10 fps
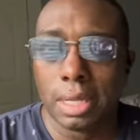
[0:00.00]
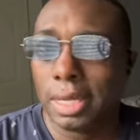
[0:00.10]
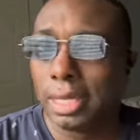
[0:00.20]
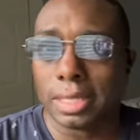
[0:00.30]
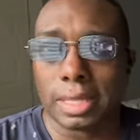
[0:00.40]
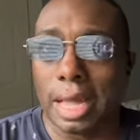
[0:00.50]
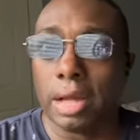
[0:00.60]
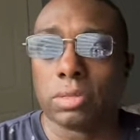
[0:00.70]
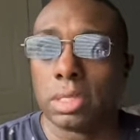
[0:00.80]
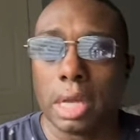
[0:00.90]
is
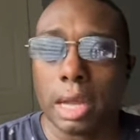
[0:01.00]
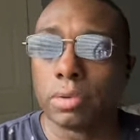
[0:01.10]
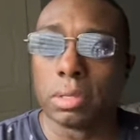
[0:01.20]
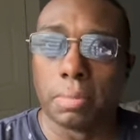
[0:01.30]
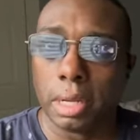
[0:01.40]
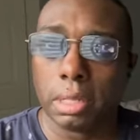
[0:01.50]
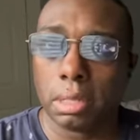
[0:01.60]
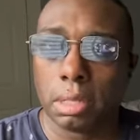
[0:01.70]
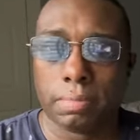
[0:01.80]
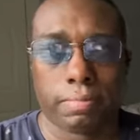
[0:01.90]
$1,000 a month,